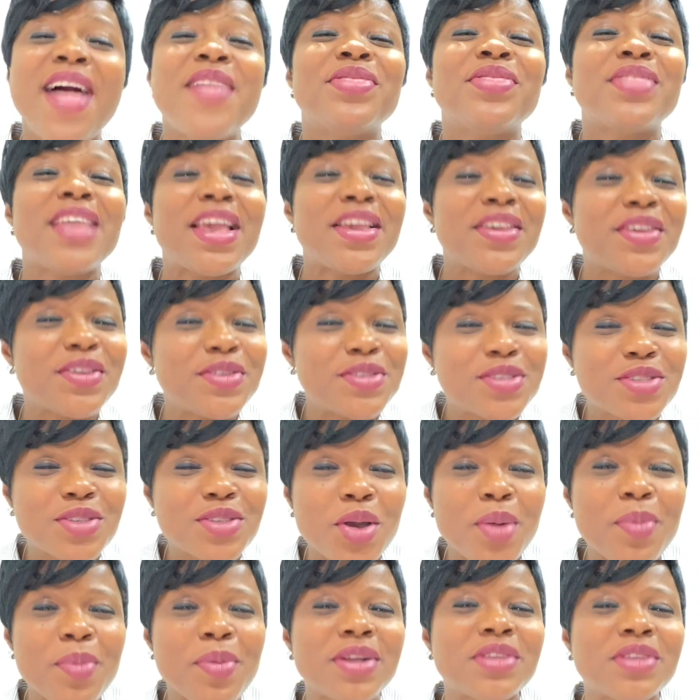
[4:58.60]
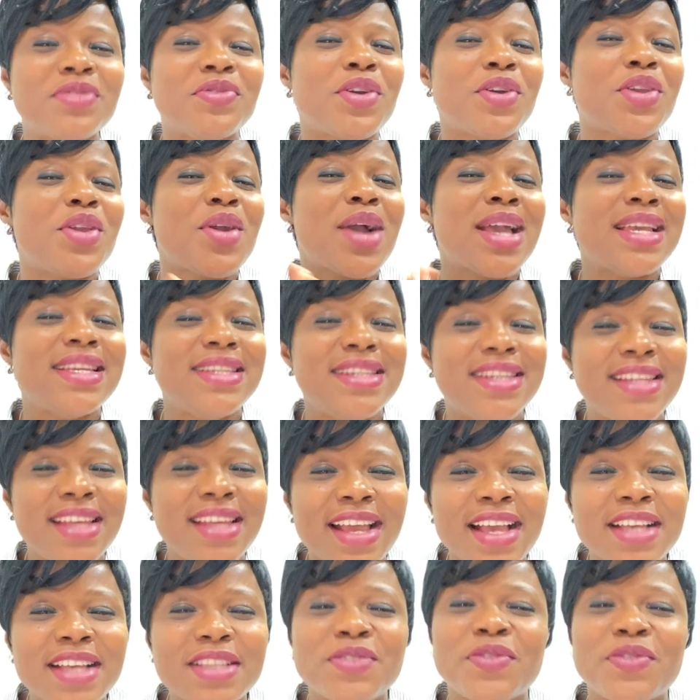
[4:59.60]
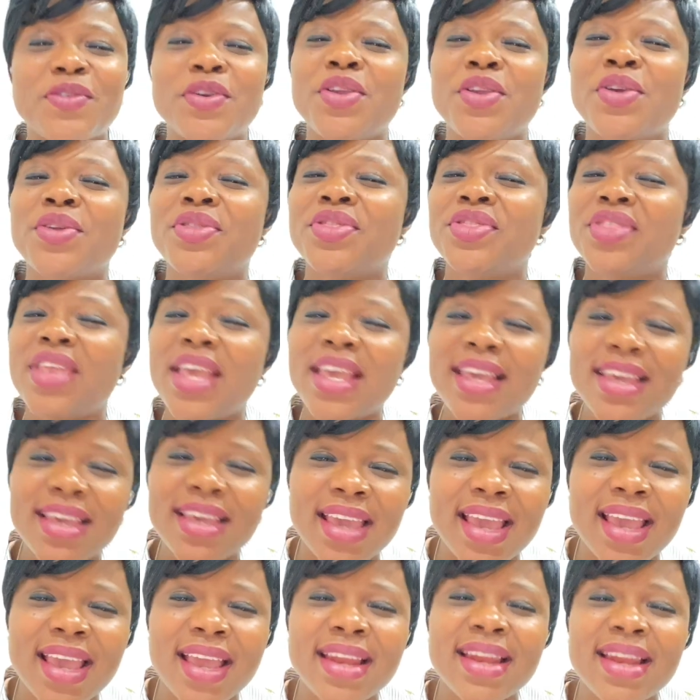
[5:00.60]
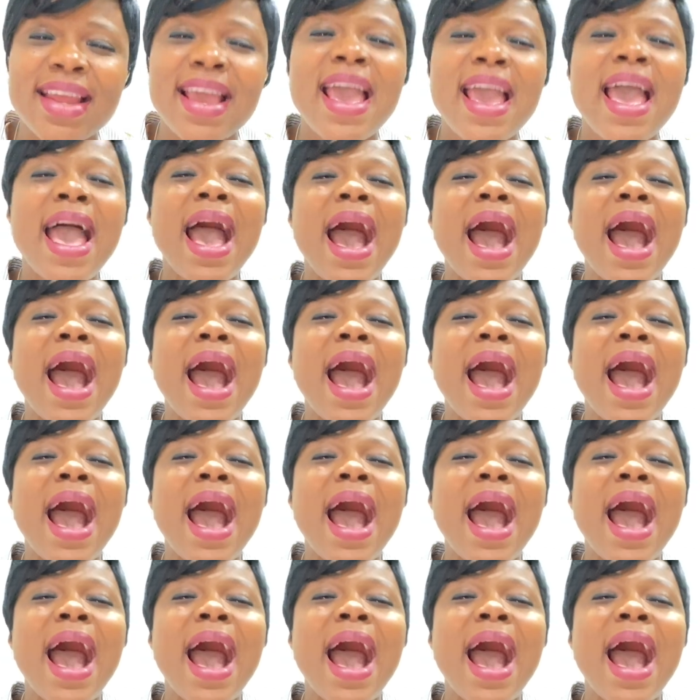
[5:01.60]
Thank you so much for your ideas, for your thinking.